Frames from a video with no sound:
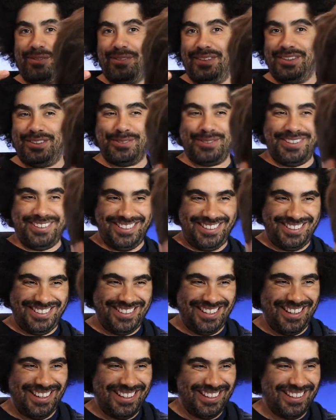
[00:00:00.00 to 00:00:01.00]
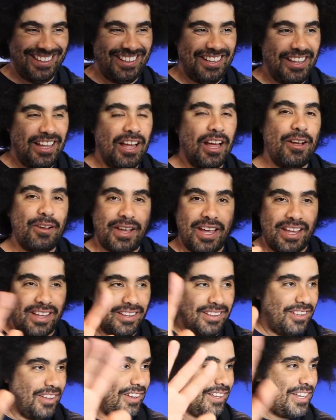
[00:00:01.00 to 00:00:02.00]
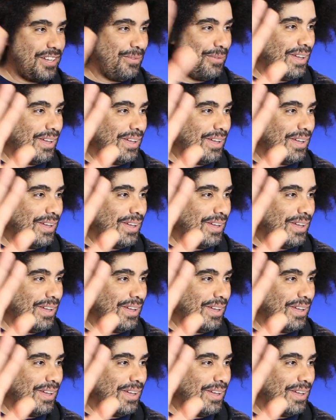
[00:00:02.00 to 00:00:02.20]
from this one. Okay, can